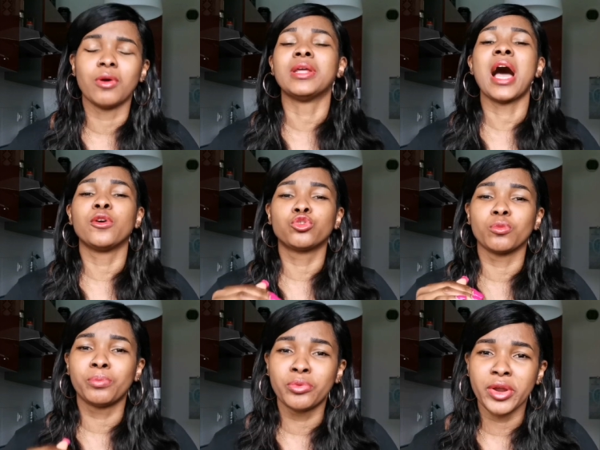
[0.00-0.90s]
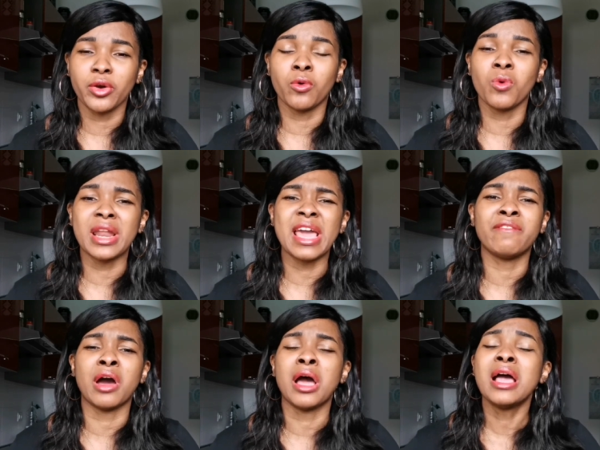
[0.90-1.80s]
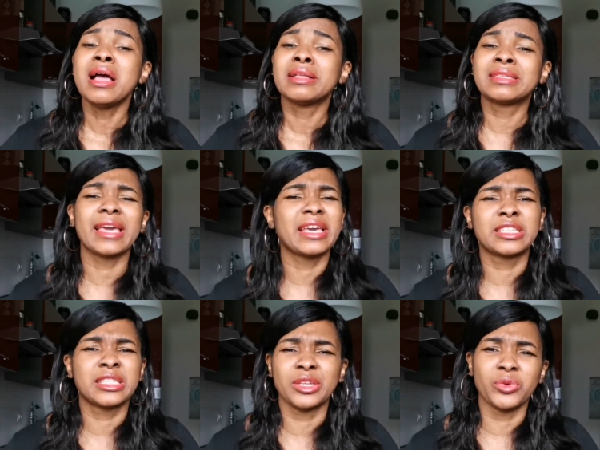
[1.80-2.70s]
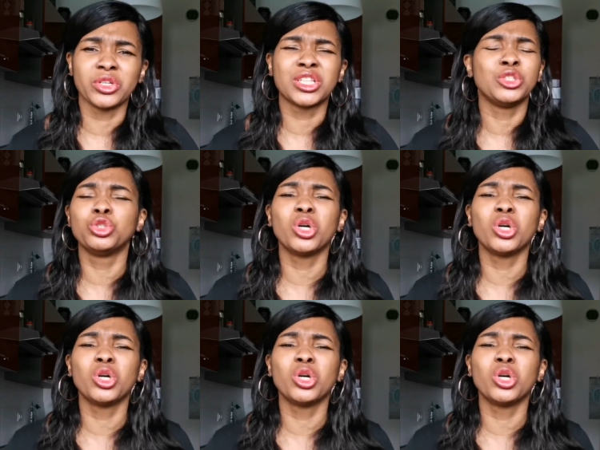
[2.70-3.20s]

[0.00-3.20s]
on how to pray or whatever, take it seriously.